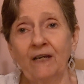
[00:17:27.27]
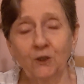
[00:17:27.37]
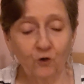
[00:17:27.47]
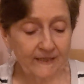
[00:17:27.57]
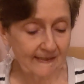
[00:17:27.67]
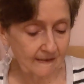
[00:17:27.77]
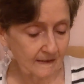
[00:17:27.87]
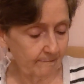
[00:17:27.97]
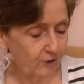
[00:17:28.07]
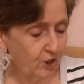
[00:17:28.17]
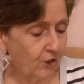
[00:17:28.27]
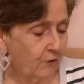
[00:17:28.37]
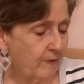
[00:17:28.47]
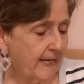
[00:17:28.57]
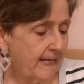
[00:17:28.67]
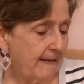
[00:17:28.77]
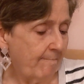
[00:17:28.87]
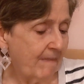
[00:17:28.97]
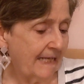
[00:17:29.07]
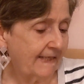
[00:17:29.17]
granddaughter's got them too.
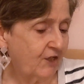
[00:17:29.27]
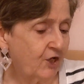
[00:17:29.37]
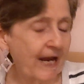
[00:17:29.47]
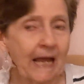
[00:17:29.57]
Monster